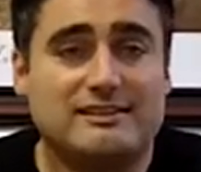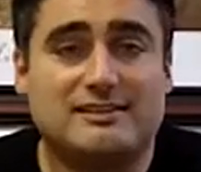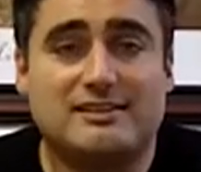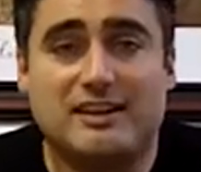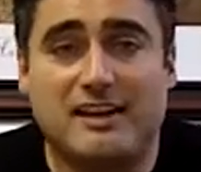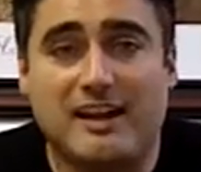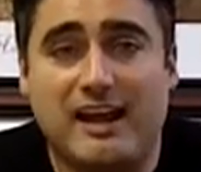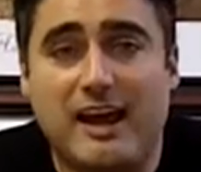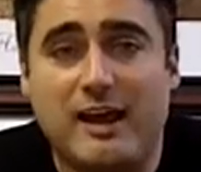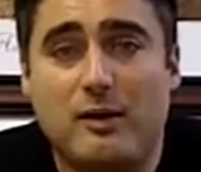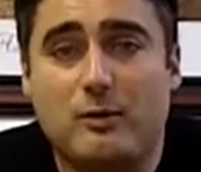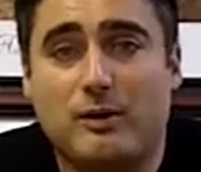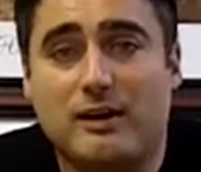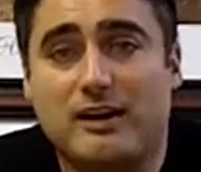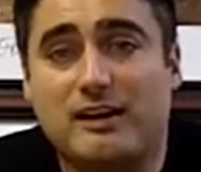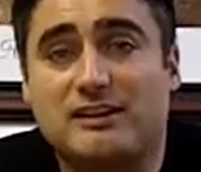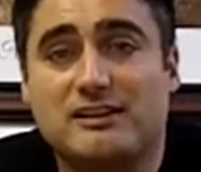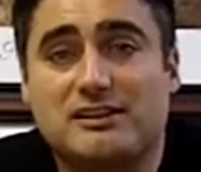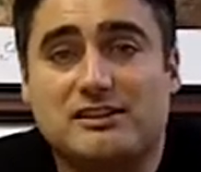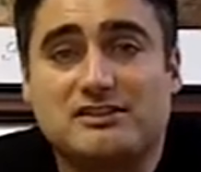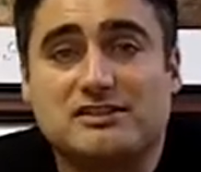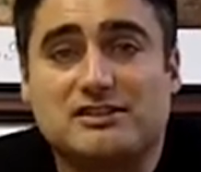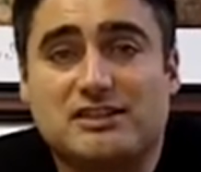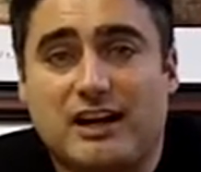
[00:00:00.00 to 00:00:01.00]
Today we're going
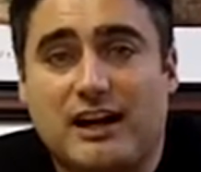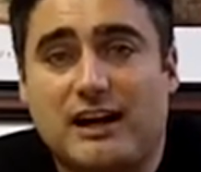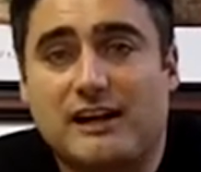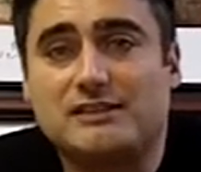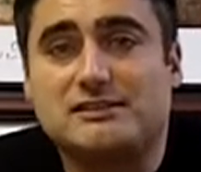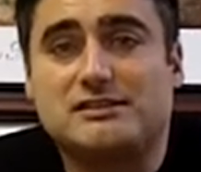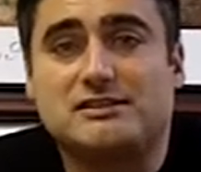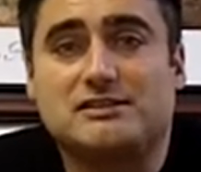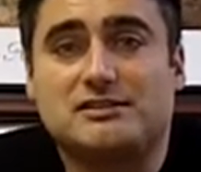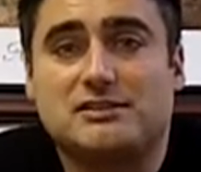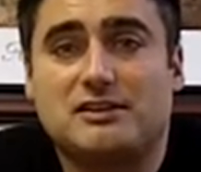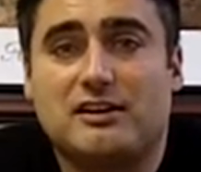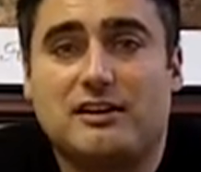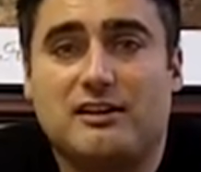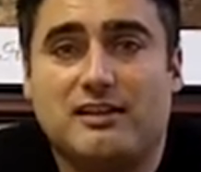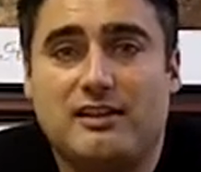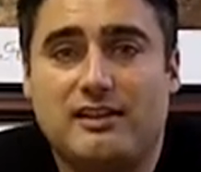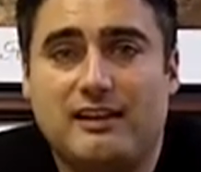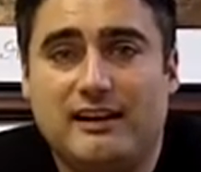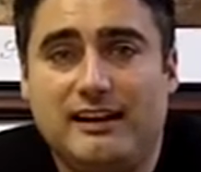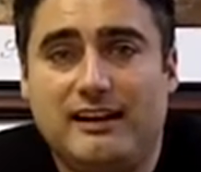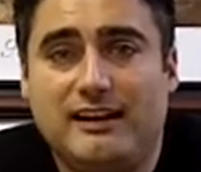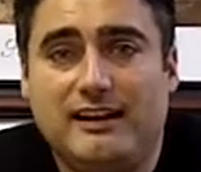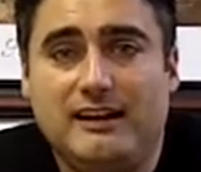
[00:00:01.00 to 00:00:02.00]
to discuss
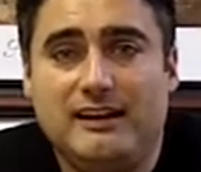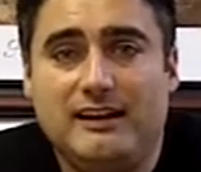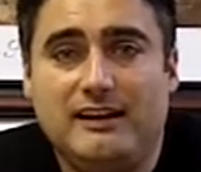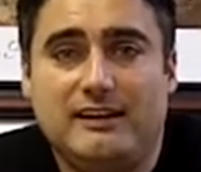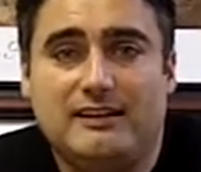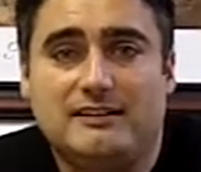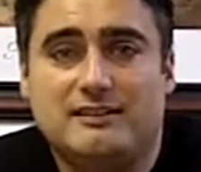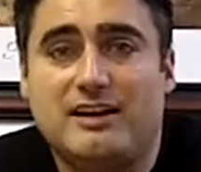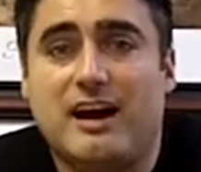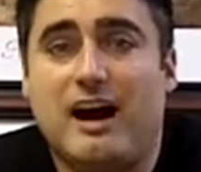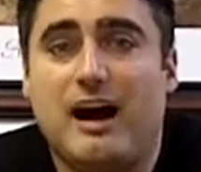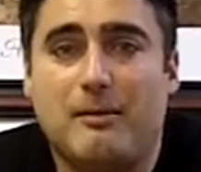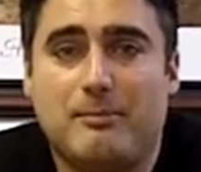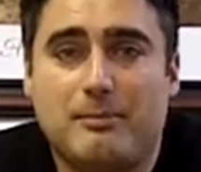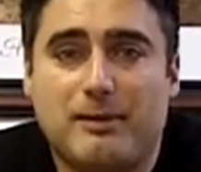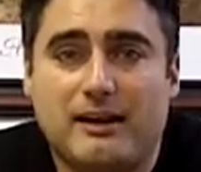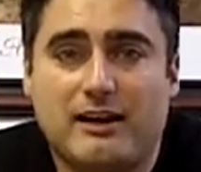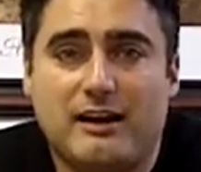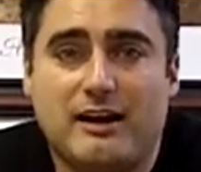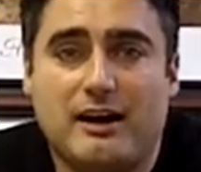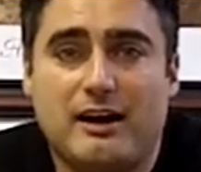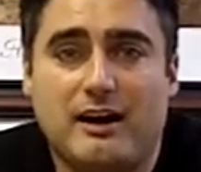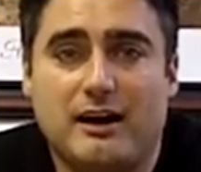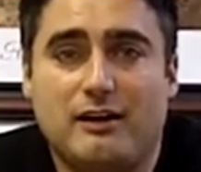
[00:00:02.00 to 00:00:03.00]
the
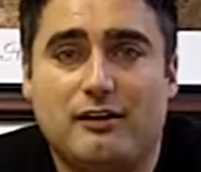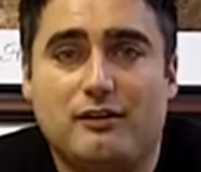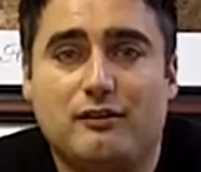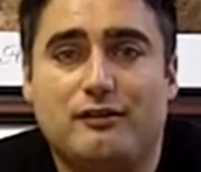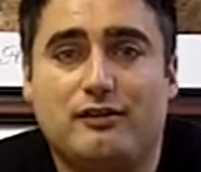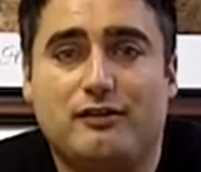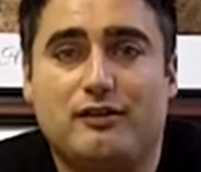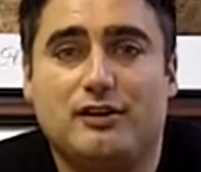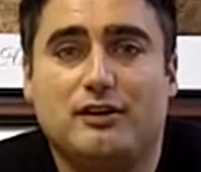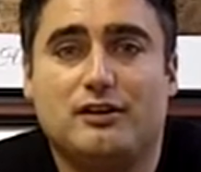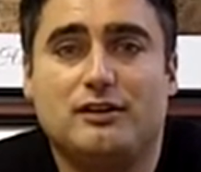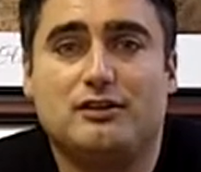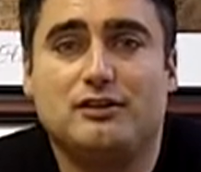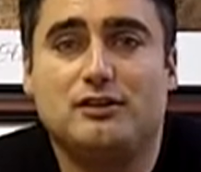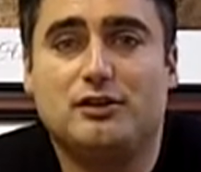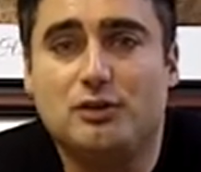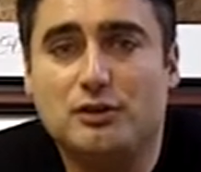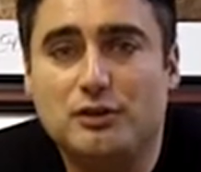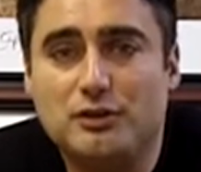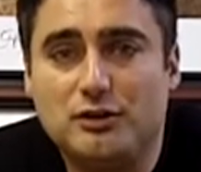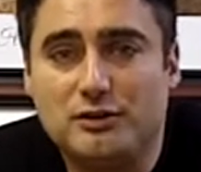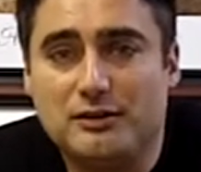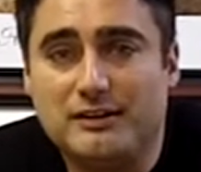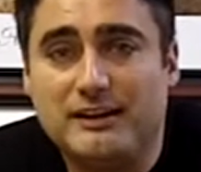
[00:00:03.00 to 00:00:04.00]
topic of
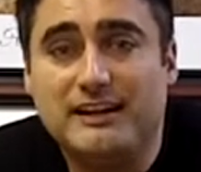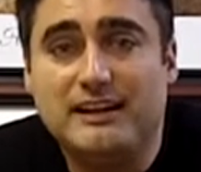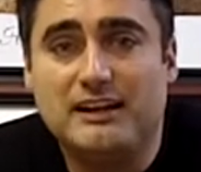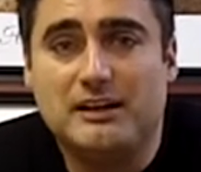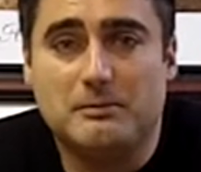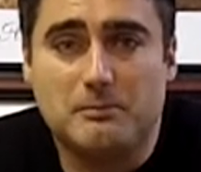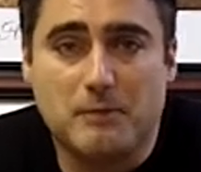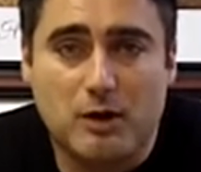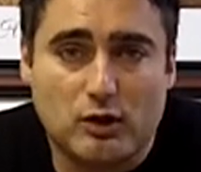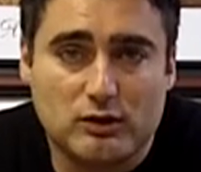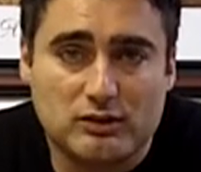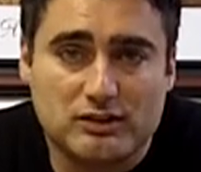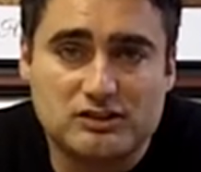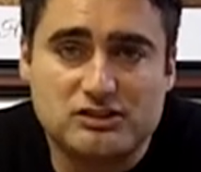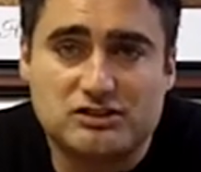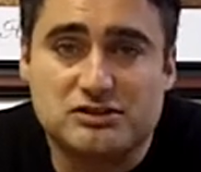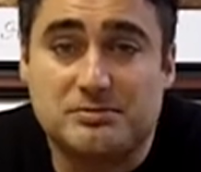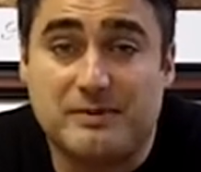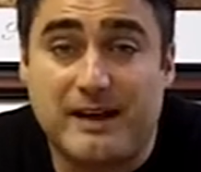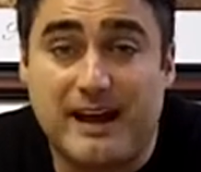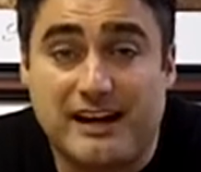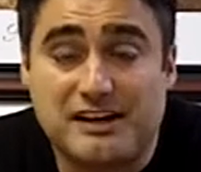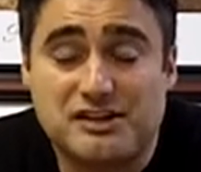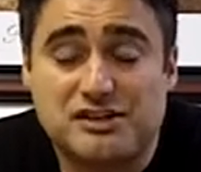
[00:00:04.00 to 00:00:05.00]
do you need a mold
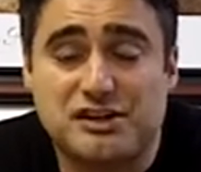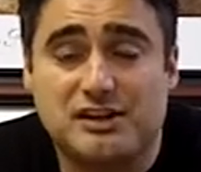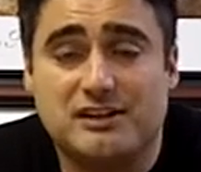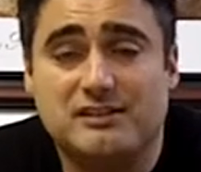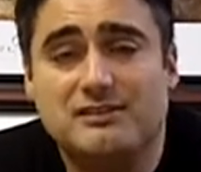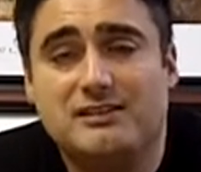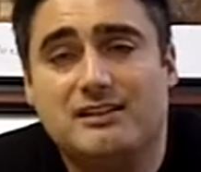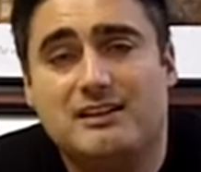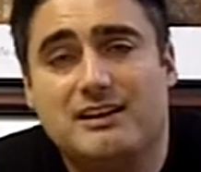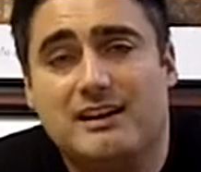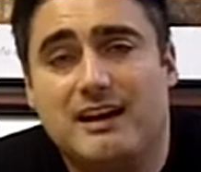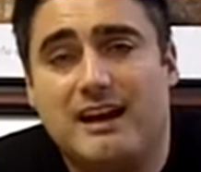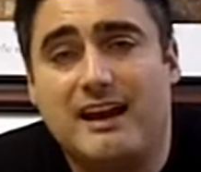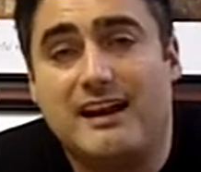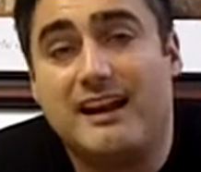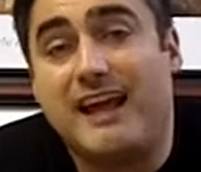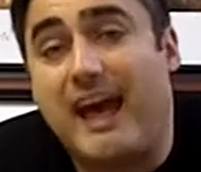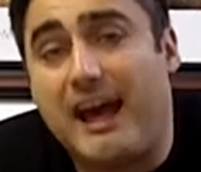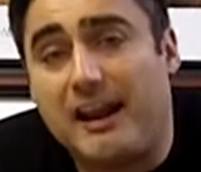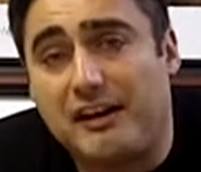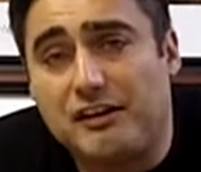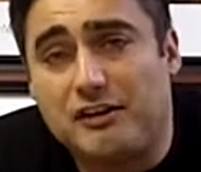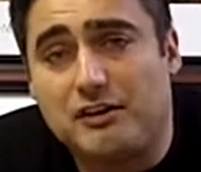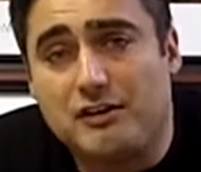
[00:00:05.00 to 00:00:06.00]
inspection and
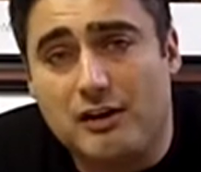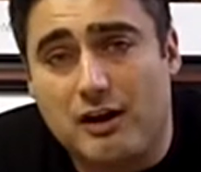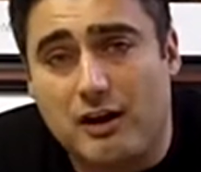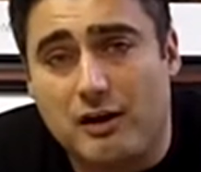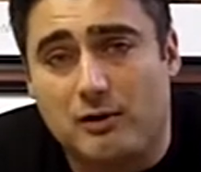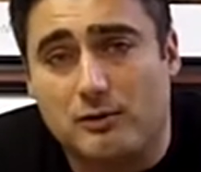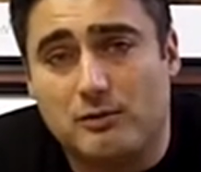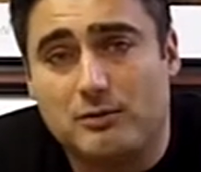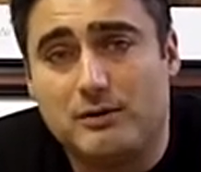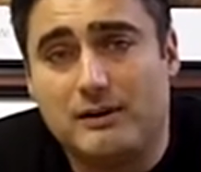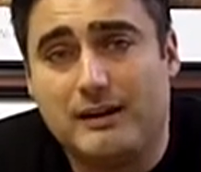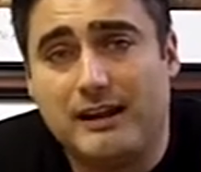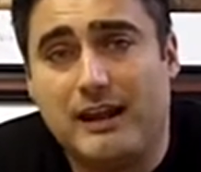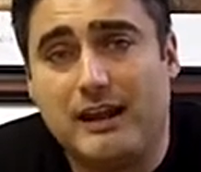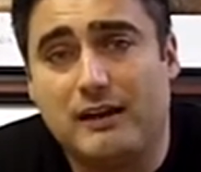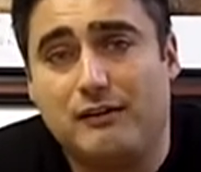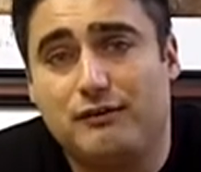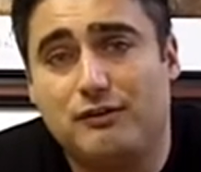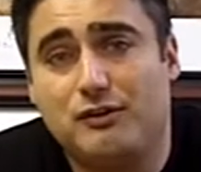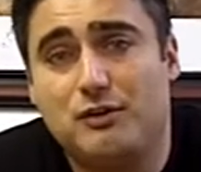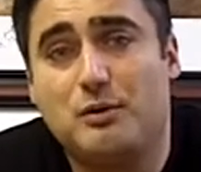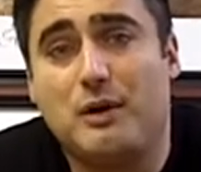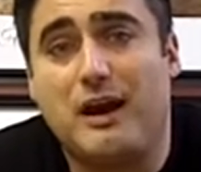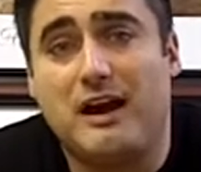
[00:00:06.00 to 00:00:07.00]
how do you know
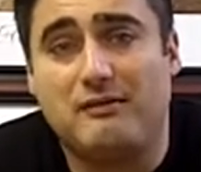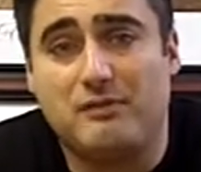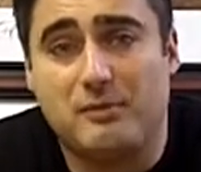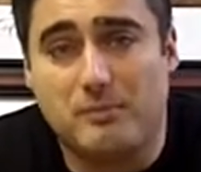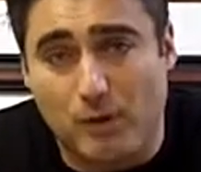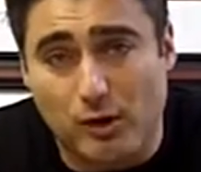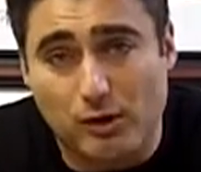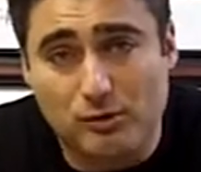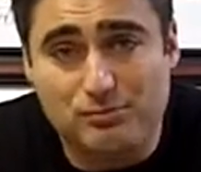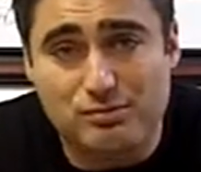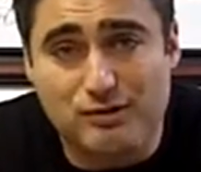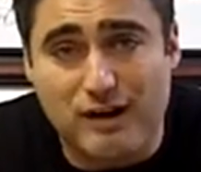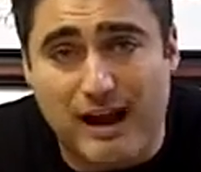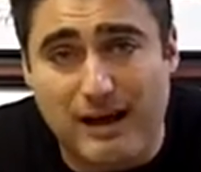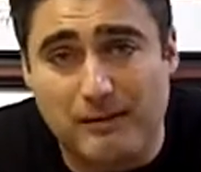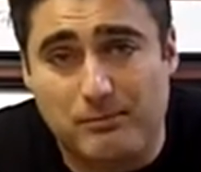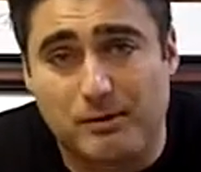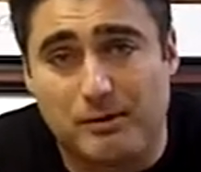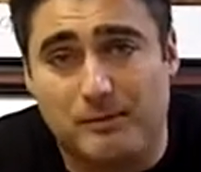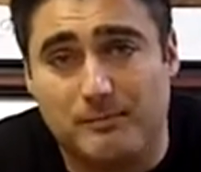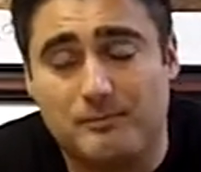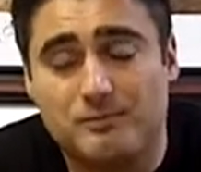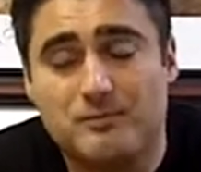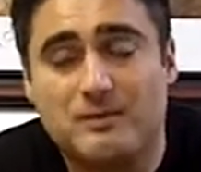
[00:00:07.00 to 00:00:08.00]
if you have a mold
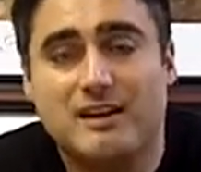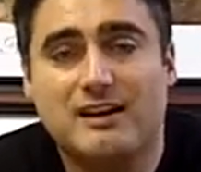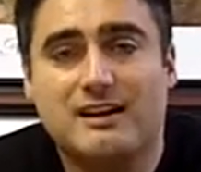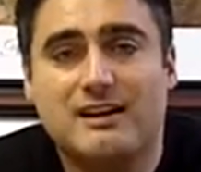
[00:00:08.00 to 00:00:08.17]
problem?